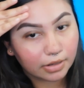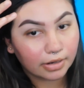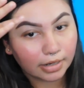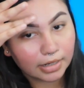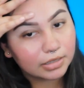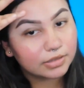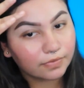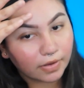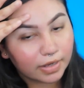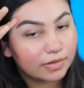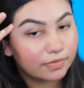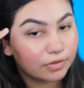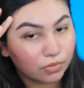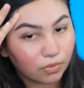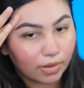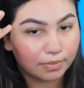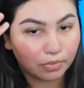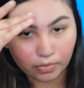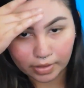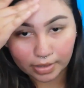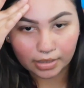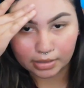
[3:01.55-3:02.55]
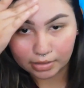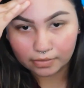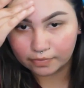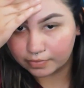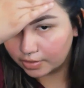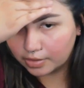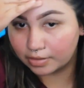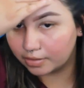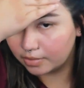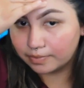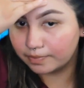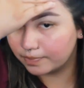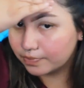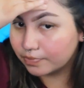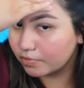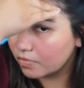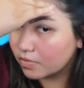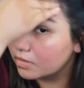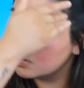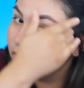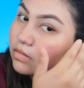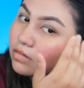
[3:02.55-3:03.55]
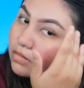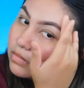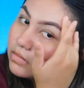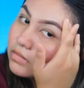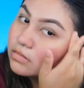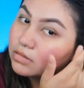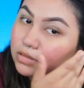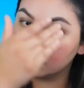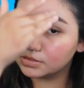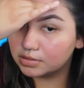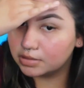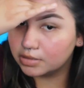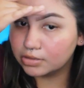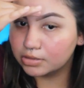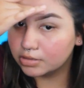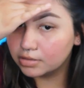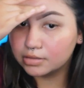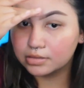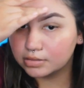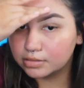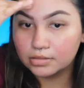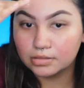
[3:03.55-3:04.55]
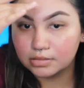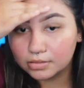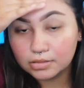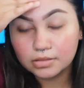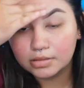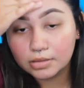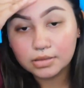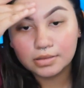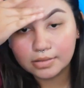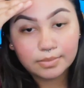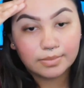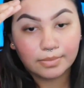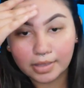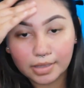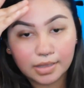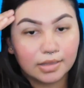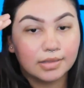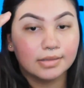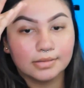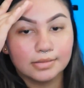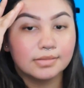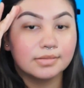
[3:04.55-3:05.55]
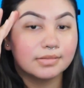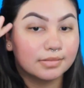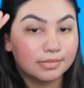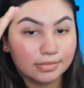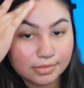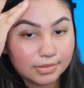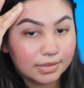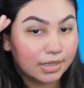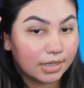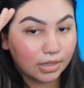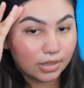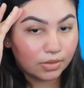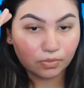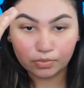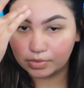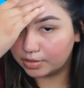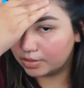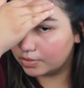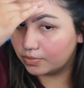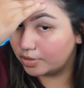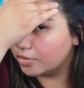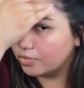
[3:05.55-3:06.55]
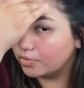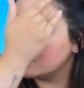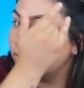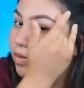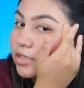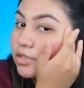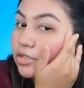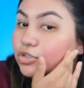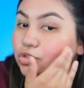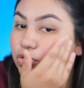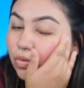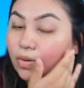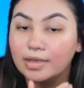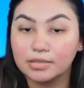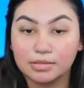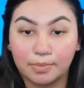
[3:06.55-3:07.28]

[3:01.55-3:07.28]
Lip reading: just taking the Farsali Unicorn Essence and just applying that all over my